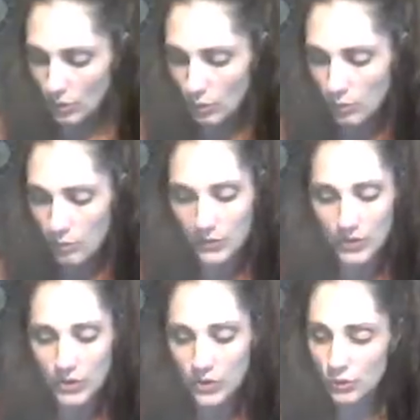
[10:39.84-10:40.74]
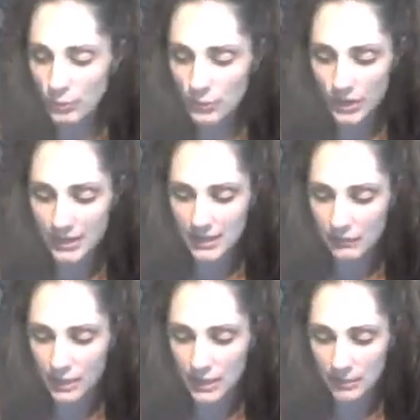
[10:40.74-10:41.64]
so cool. It's a super easy
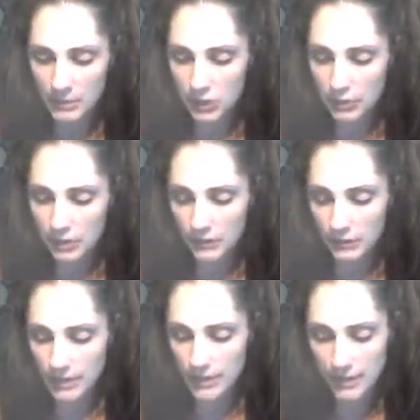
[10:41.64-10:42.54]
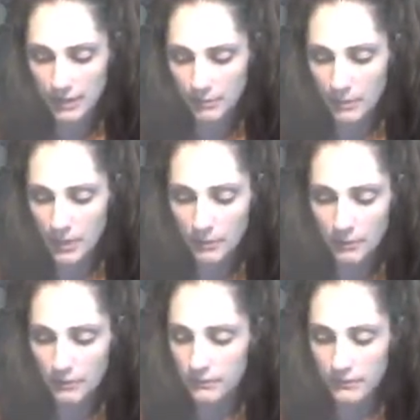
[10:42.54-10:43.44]
read. I mean, you can read it in a
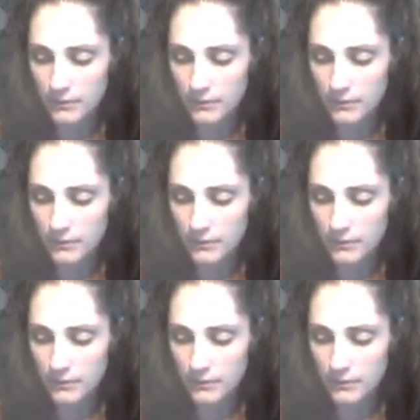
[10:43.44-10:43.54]
matter of